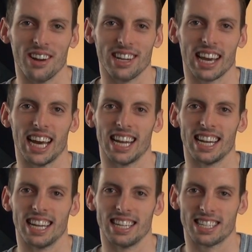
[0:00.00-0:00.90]
you get
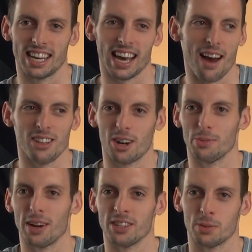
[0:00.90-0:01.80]
to have a little
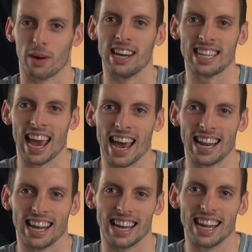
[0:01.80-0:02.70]
bit of a spray
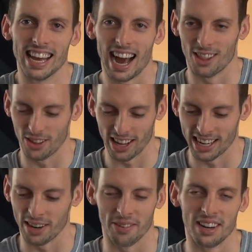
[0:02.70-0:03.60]
tan, and I look like a
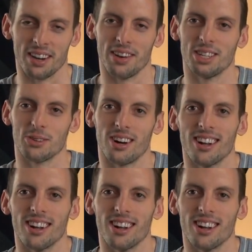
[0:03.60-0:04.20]
different individual.